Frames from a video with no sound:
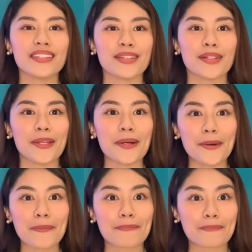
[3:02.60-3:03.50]
is a
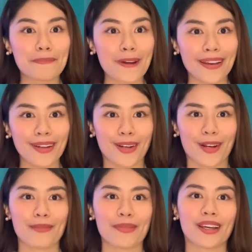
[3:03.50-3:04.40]

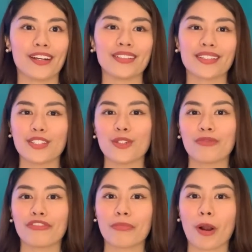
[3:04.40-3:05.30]
no-brainer because you
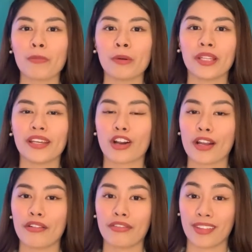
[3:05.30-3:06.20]
probably
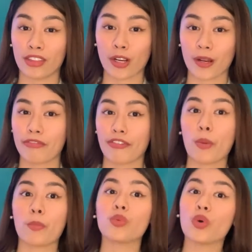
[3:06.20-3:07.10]
heard of the term
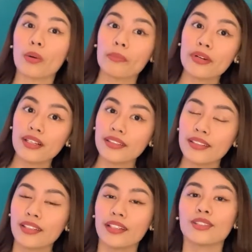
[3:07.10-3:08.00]
from womb
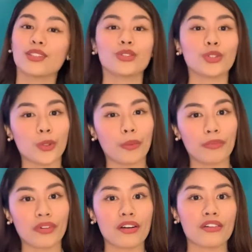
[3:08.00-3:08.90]
to tomb.
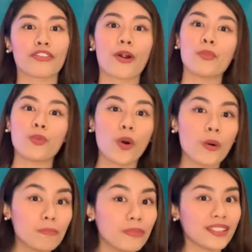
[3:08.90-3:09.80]
From
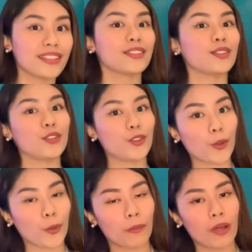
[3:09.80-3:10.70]
womb to
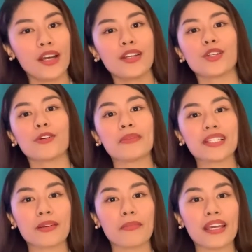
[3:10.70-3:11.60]
tomb. So,
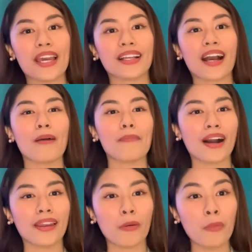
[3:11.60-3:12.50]
ibig sabihin,
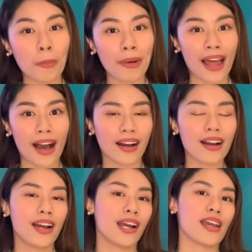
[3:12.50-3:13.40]
kakapanganak mo pala
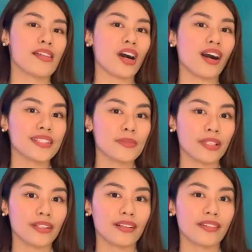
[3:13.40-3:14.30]
in the
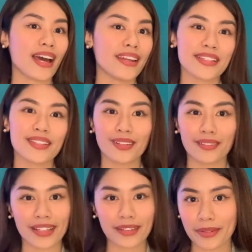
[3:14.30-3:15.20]
hospital, that is
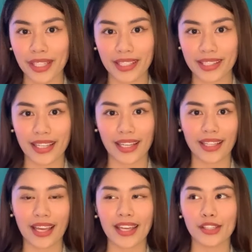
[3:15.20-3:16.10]
already real estate.
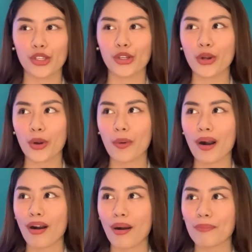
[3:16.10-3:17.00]
And you grow
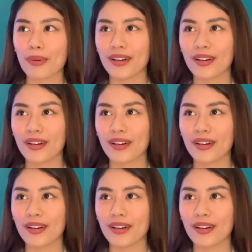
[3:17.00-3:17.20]
up